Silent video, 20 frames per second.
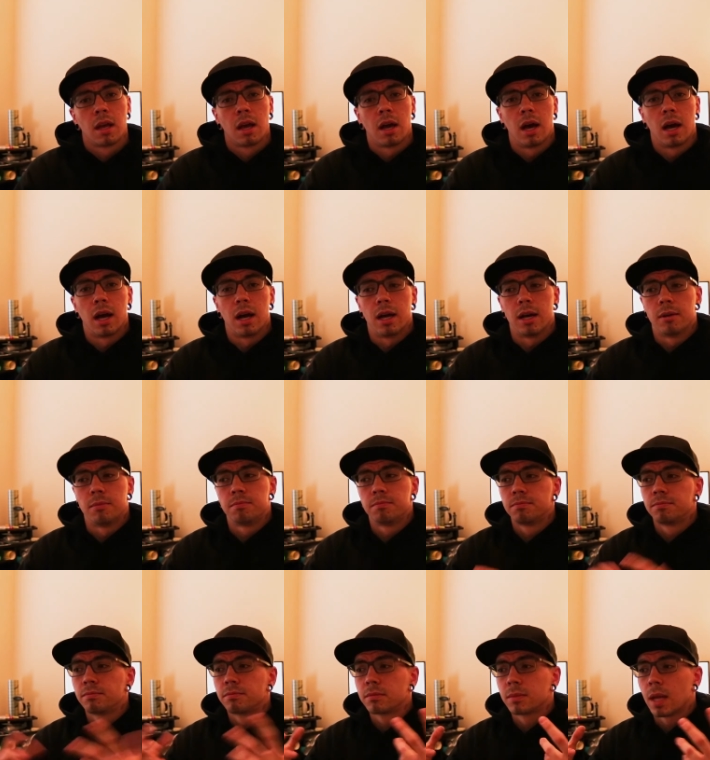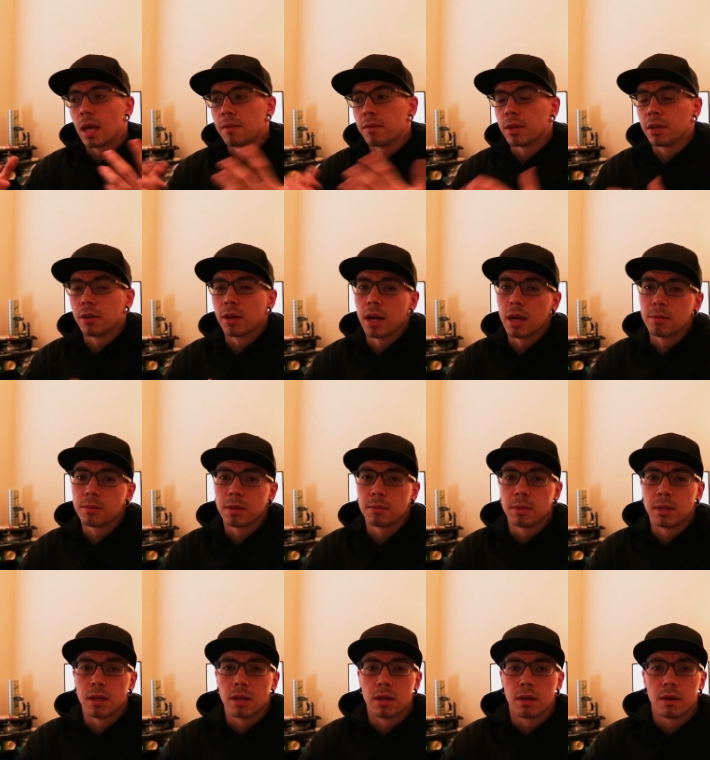have any Groms, let
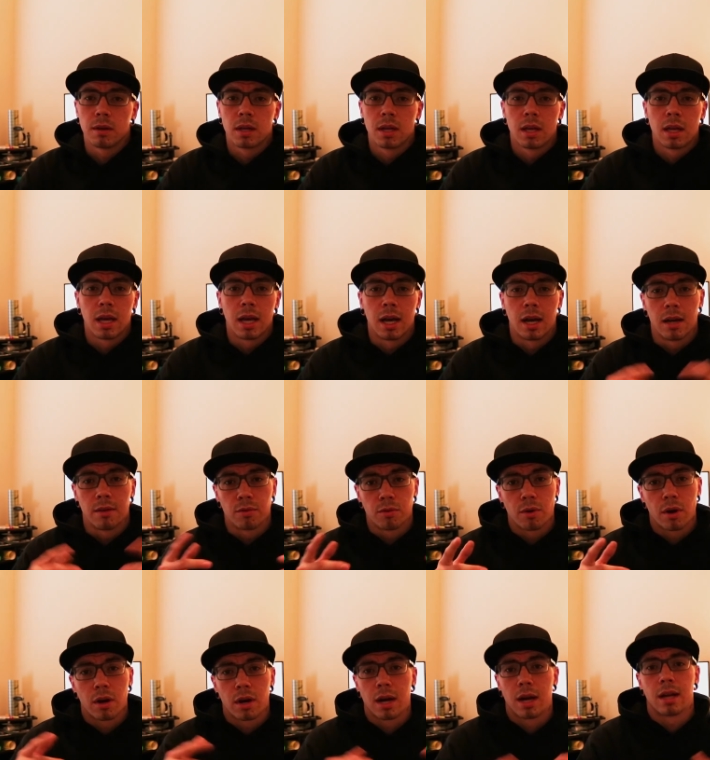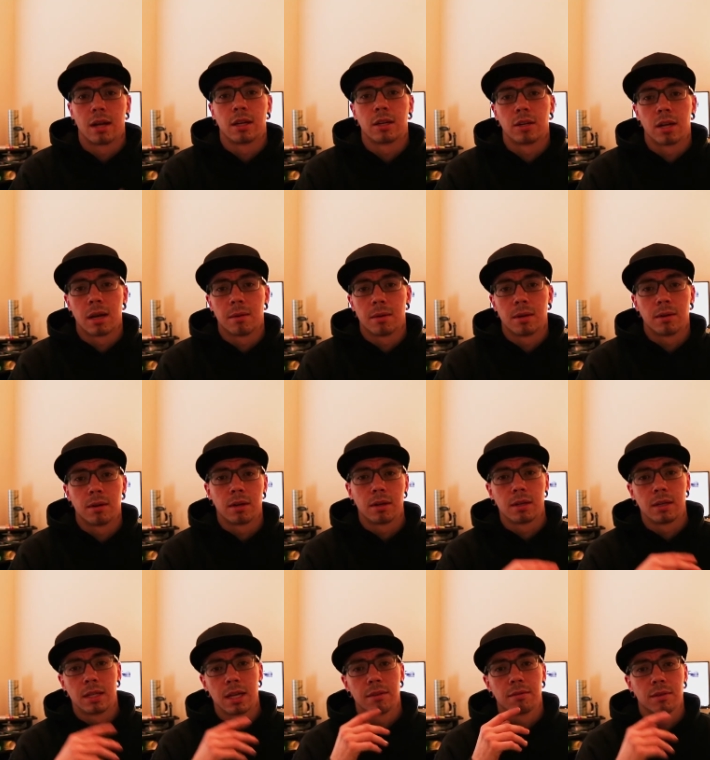me know. If you are a Honda Grom owner,
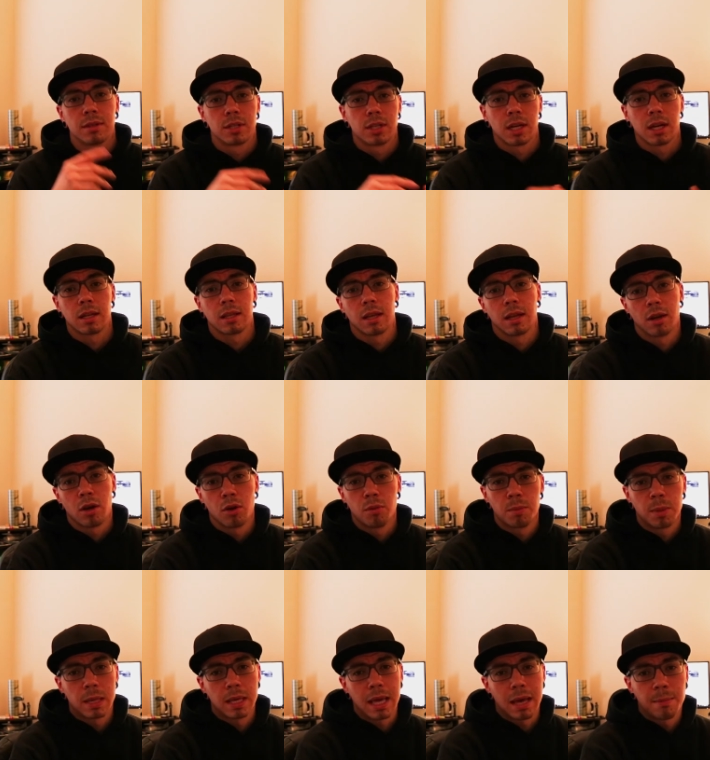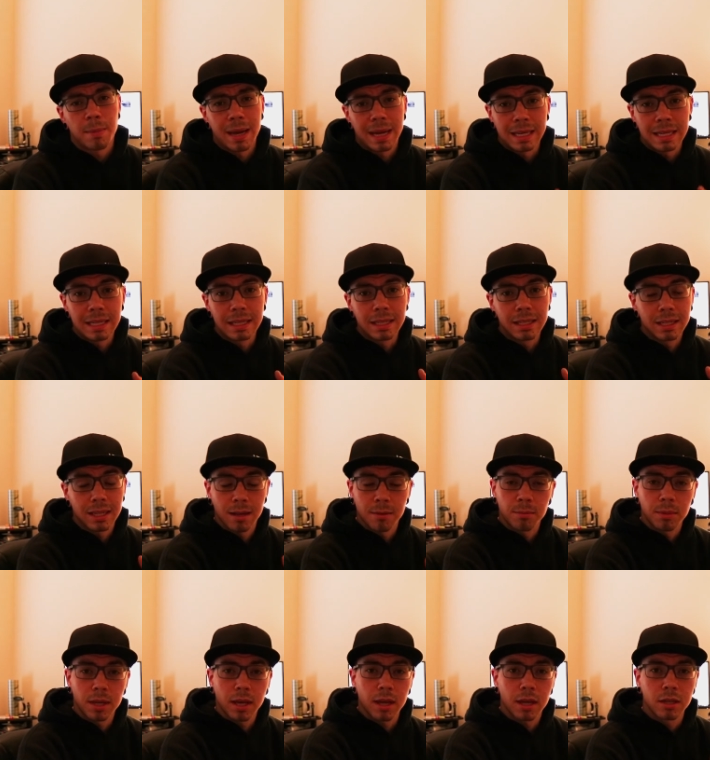definitely check out that OPMID
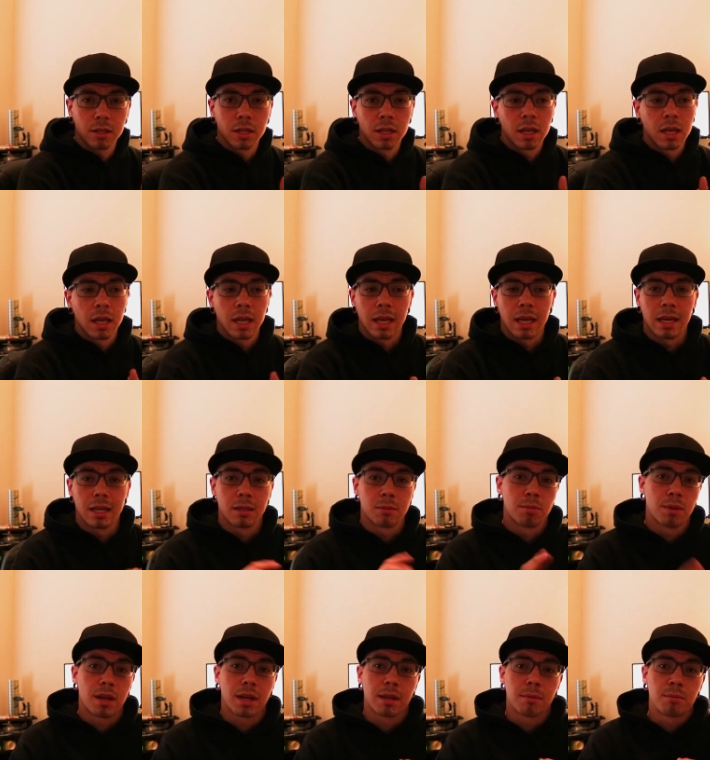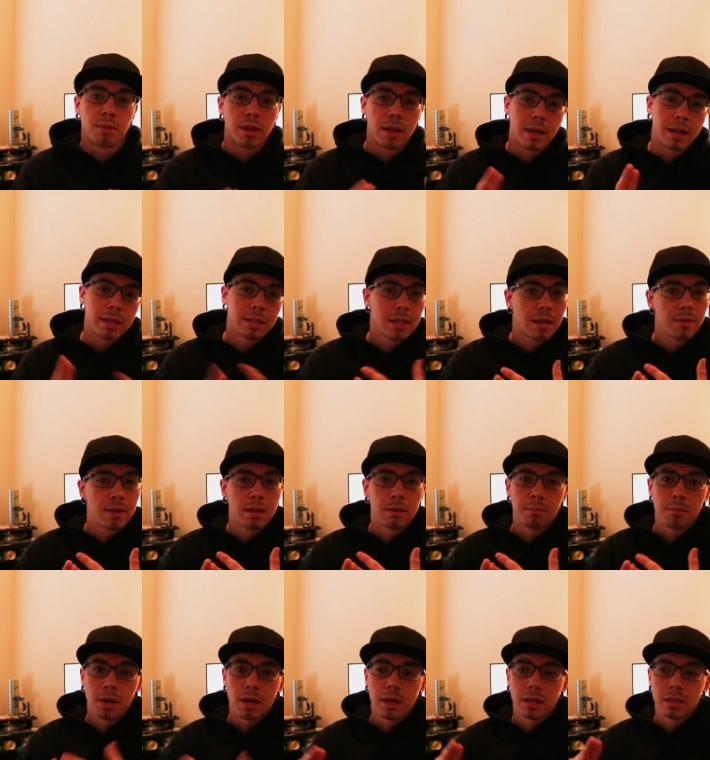temp gauge. It is plug and play,
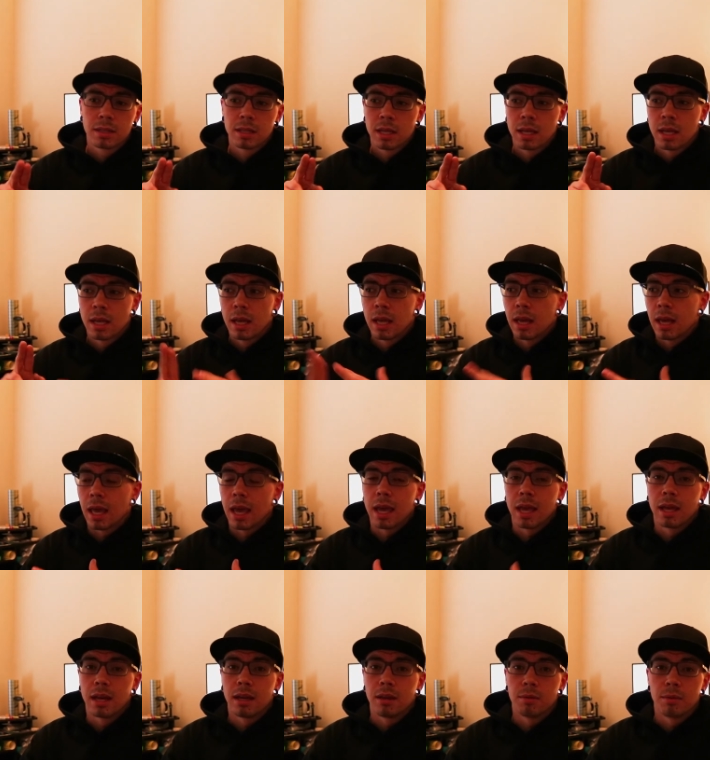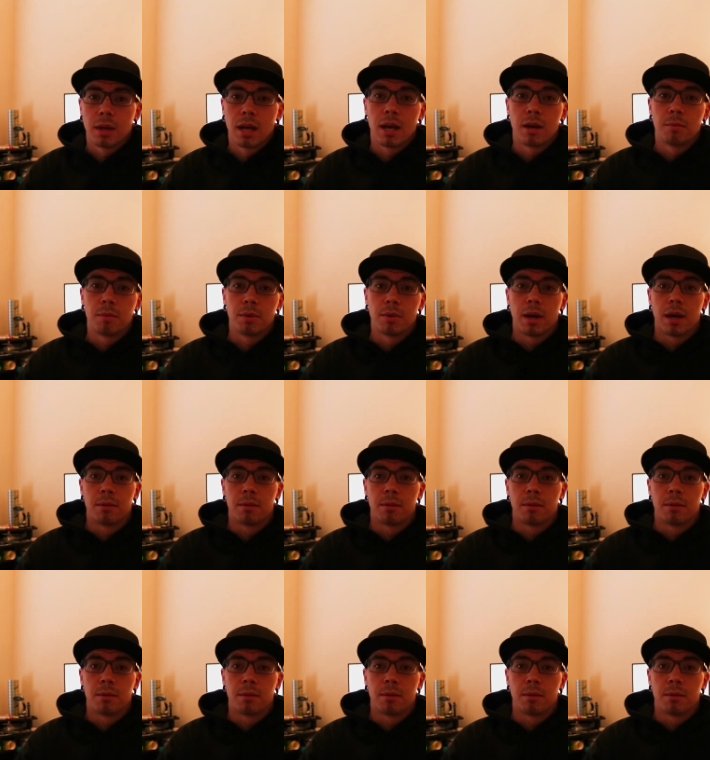$70, and it will help you